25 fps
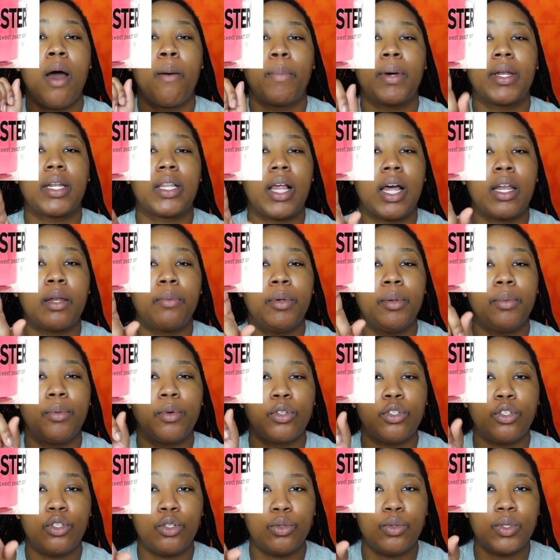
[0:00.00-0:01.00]
but a lot of people
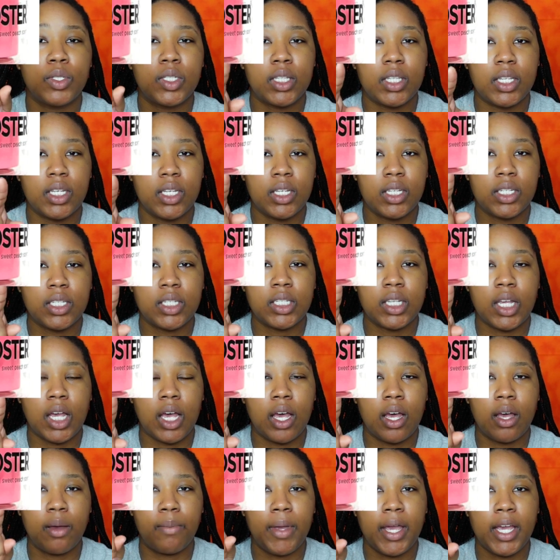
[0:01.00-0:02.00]
use this
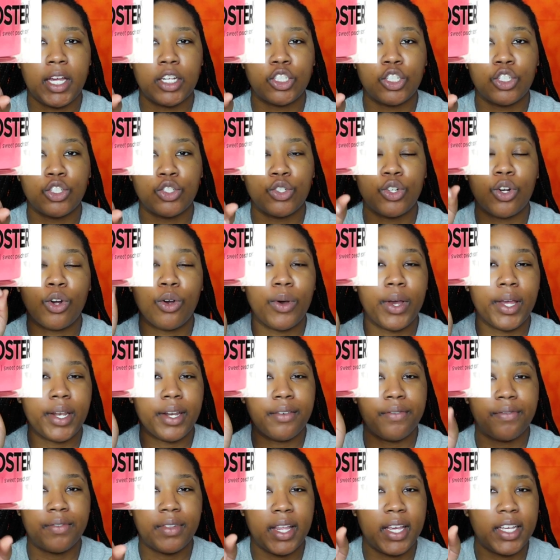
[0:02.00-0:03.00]
edge control and
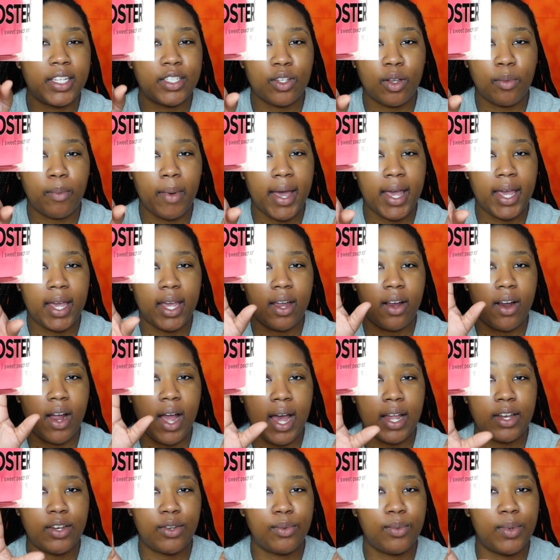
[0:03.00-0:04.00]
it flakes on my hair.
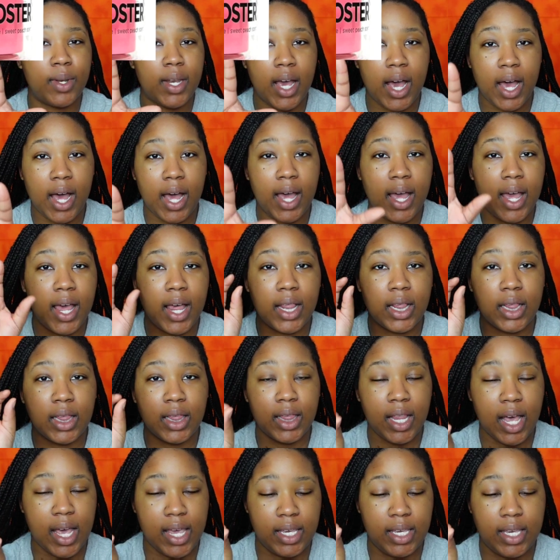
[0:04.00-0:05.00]
I do not
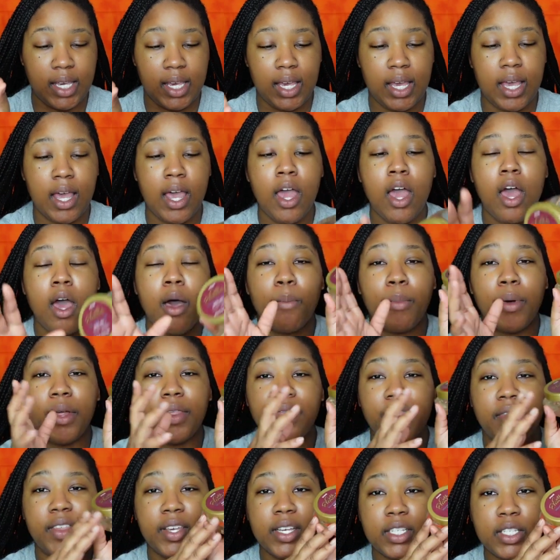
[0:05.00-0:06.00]
like it,
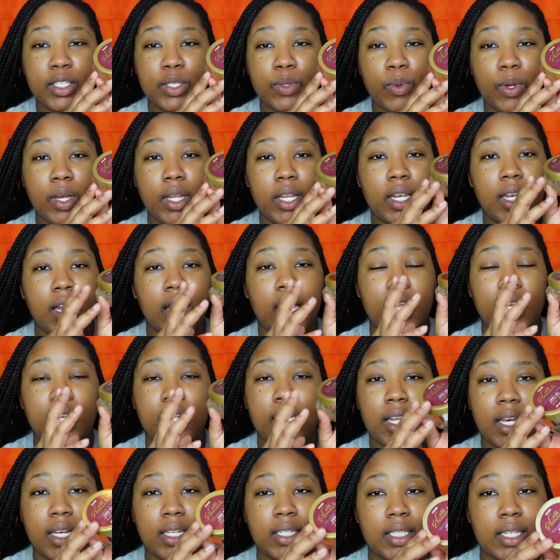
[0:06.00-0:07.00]
but this one
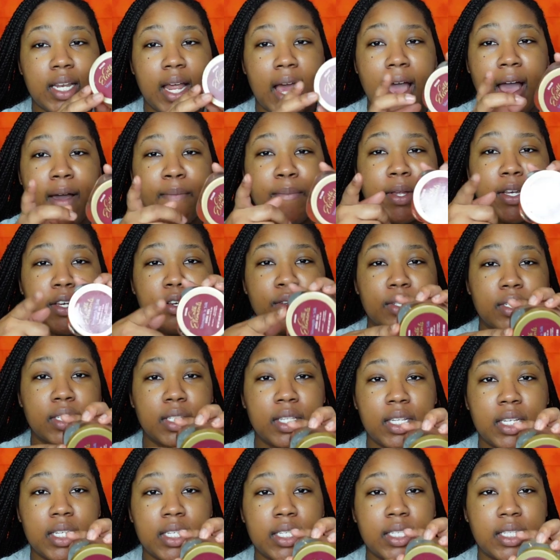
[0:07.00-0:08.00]
does not. I've been
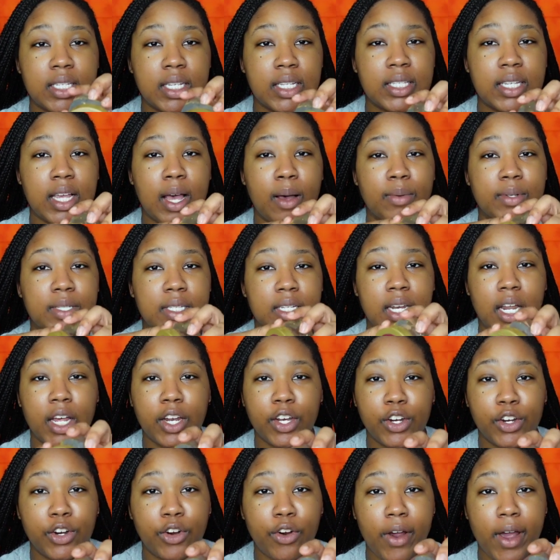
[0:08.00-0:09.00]
using this since I was in
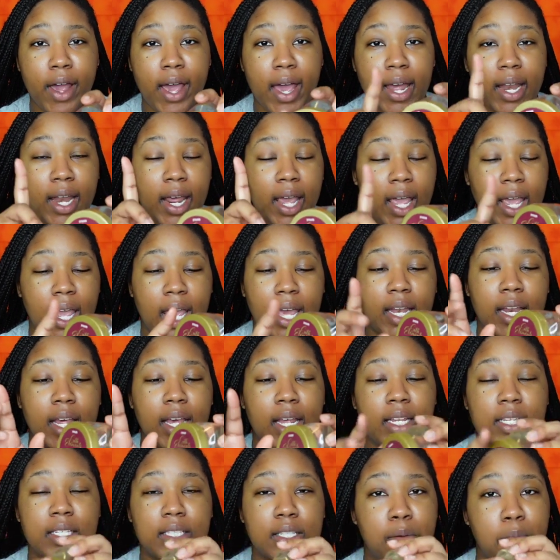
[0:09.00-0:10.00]
undergrad and
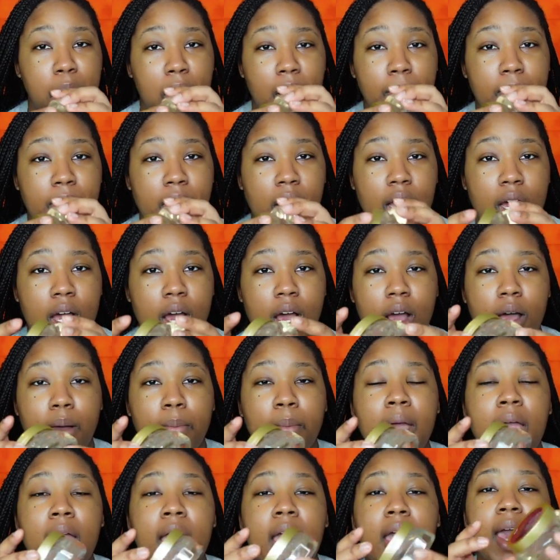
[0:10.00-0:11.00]
it is thebomb.com.
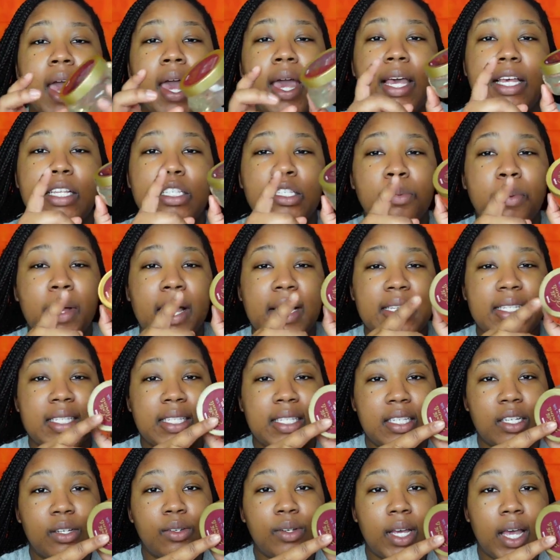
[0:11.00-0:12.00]
It's by
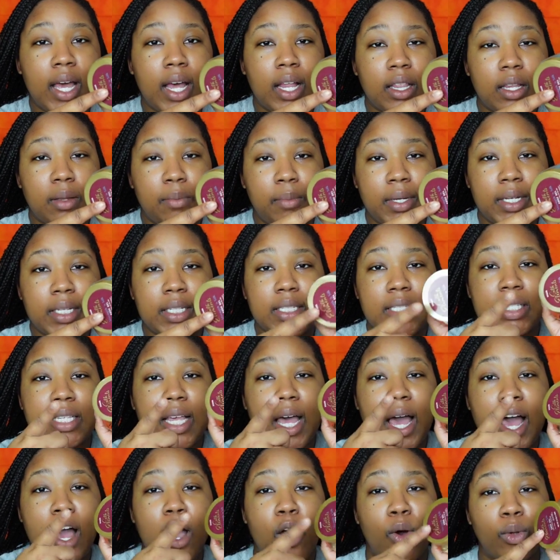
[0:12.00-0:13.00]
Silk Elements.
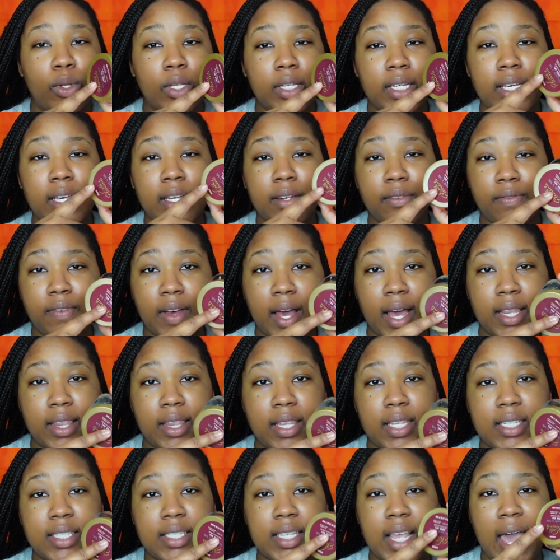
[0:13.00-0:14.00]
I only can find
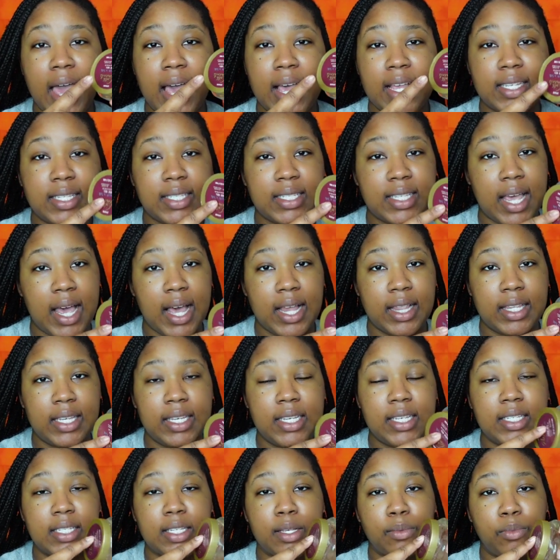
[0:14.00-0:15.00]
this at
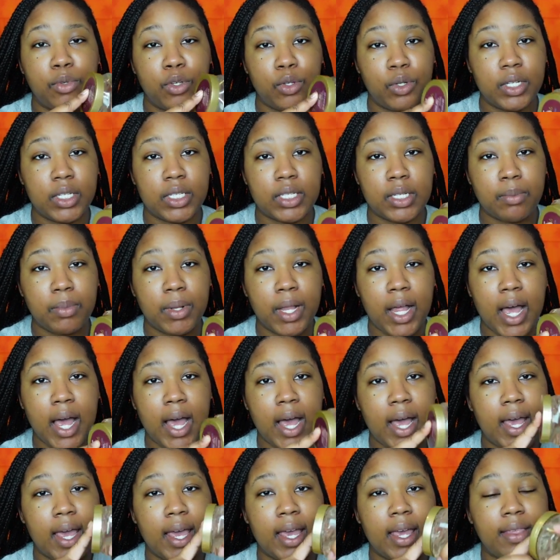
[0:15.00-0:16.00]
Sally's Beauty
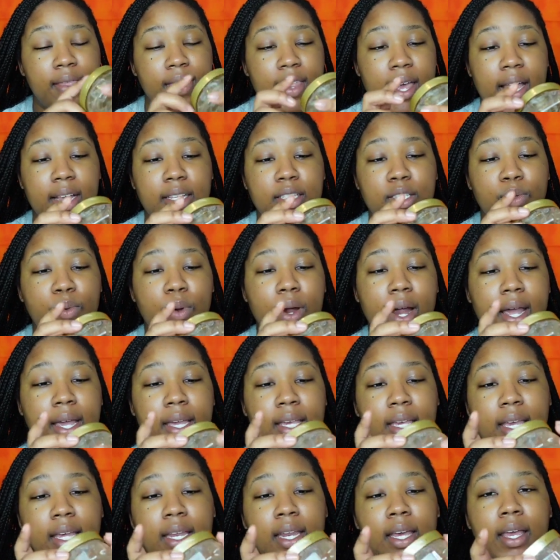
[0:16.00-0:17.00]
Supply and that's where I
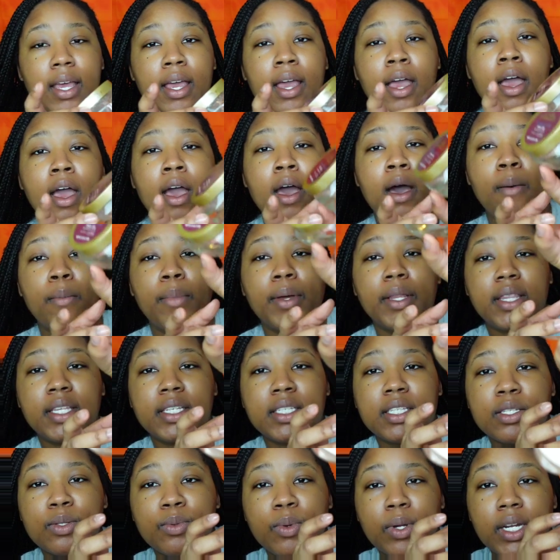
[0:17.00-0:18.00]
get it, but
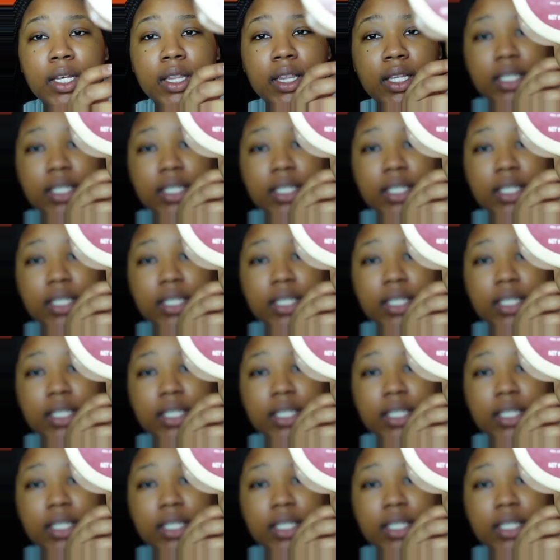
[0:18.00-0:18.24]
this is what it